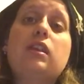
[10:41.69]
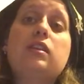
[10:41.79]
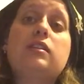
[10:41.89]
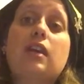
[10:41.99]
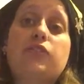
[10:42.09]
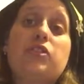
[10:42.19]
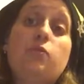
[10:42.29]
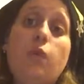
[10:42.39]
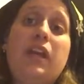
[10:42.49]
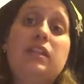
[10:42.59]
it's actually
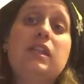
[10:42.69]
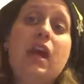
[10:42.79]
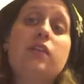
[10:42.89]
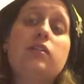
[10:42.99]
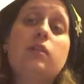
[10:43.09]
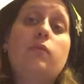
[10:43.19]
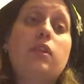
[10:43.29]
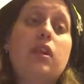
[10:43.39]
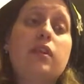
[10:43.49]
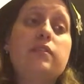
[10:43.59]
weighed down and
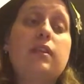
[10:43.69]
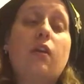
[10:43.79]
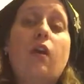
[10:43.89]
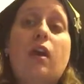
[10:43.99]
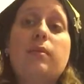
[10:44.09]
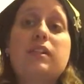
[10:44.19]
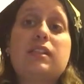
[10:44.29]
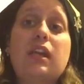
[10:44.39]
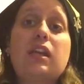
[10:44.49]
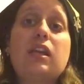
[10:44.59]
whatnot. So I'm
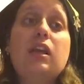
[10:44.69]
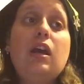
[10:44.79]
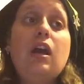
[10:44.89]
excited.